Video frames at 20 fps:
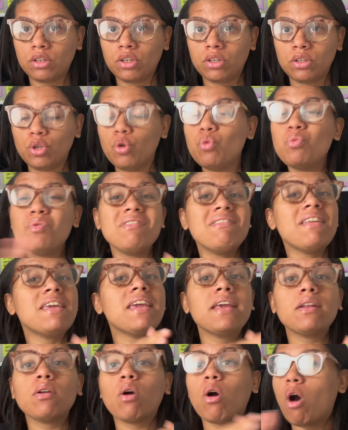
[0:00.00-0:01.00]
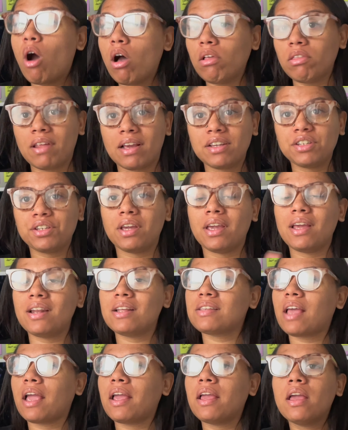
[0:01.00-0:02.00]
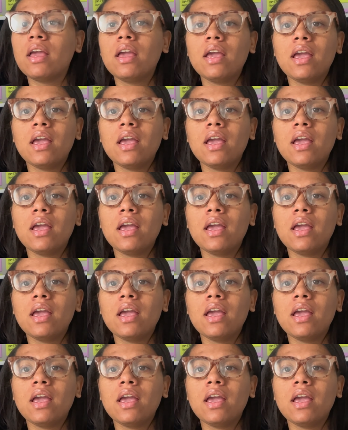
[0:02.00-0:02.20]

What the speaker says: You need all of that shit. It